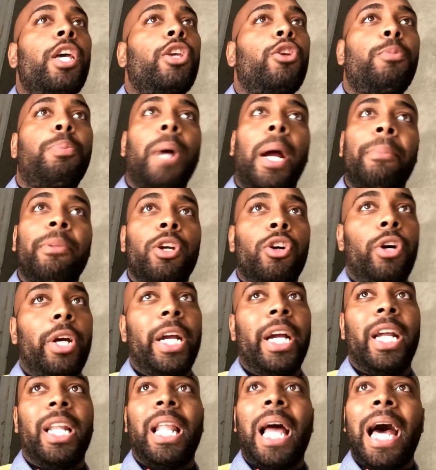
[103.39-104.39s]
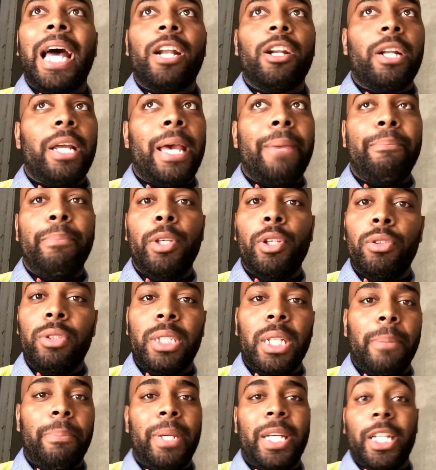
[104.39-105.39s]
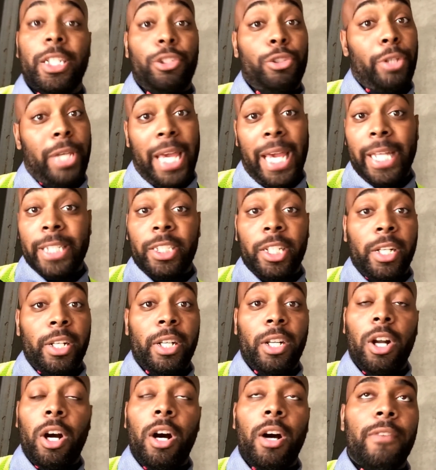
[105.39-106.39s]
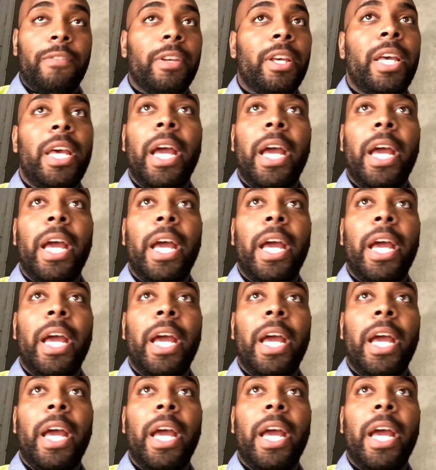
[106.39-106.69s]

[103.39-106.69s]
you probably gonna hear a lot of that music because you can't turn it off.